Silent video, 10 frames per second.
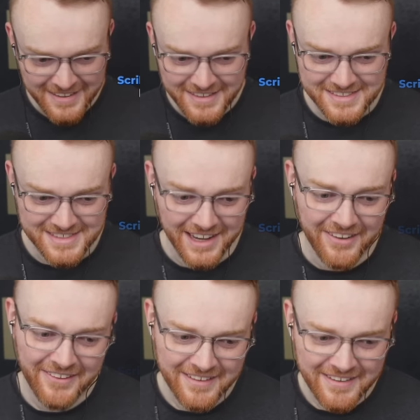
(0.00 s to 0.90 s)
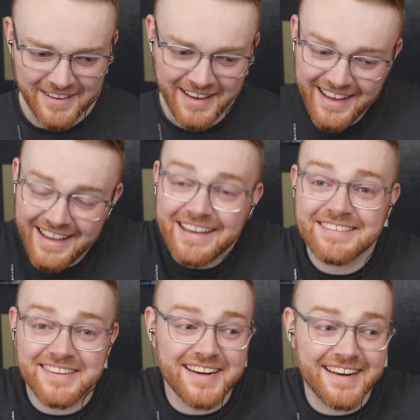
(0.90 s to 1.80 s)
So uh, it is
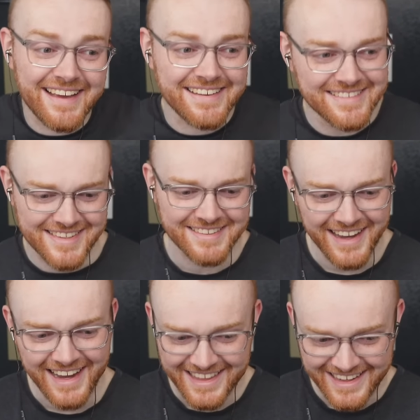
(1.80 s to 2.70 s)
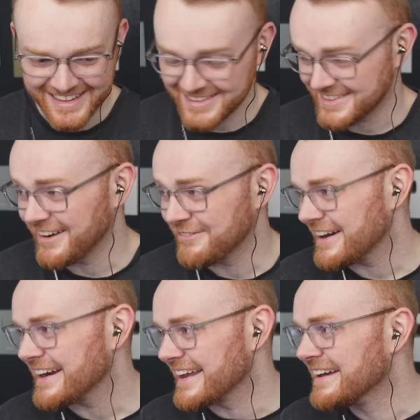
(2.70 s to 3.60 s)
what it is. I think it's so
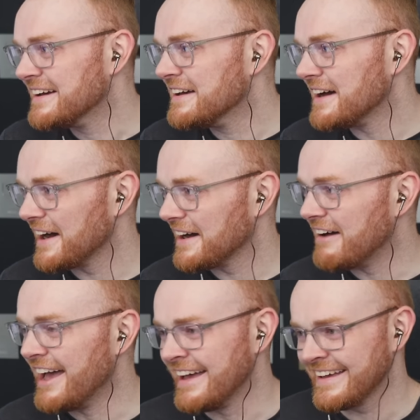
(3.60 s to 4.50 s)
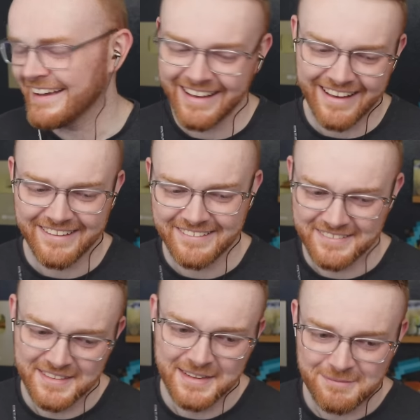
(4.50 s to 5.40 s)
funny. Uh,
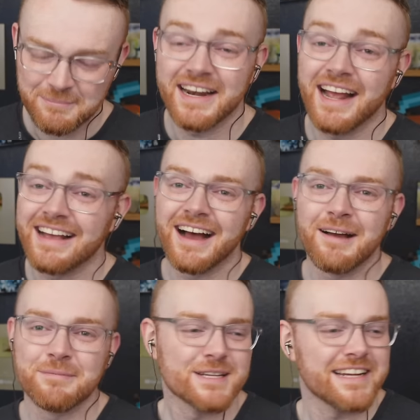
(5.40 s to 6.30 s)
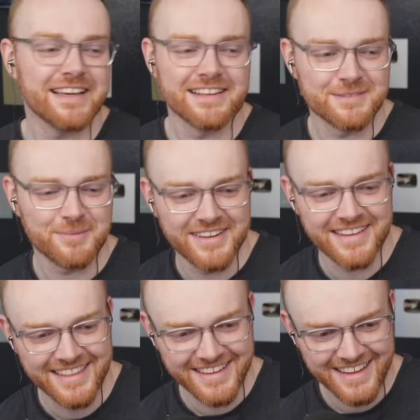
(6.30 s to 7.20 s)
but hey, I appreciate the support
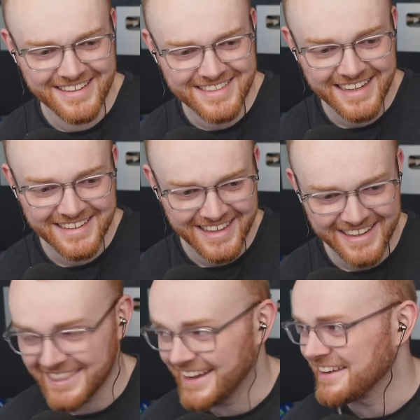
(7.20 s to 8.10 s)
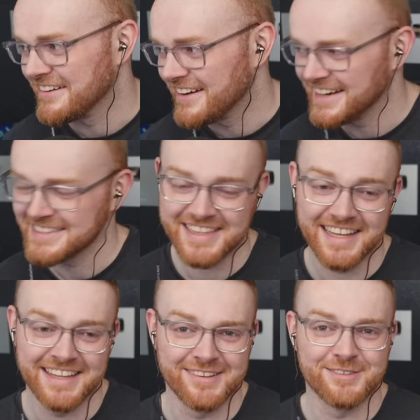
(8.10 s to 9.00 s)
nonetheless. Thank you, thank you, thank you. I just
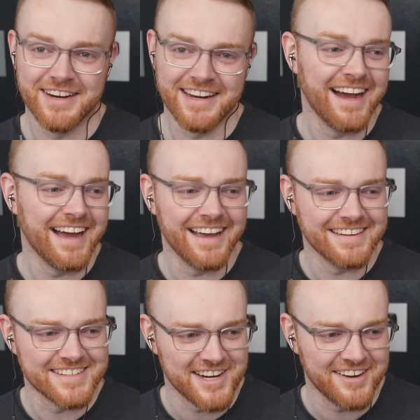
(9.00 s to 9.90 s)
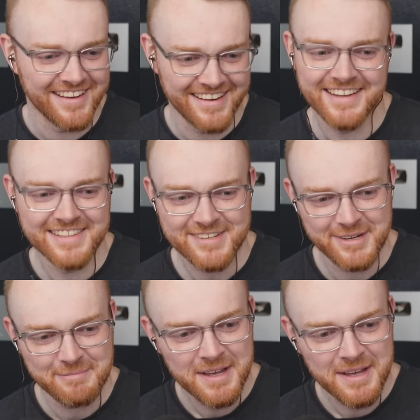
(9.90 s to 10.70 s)
thought that was funny. I had to share that on stream.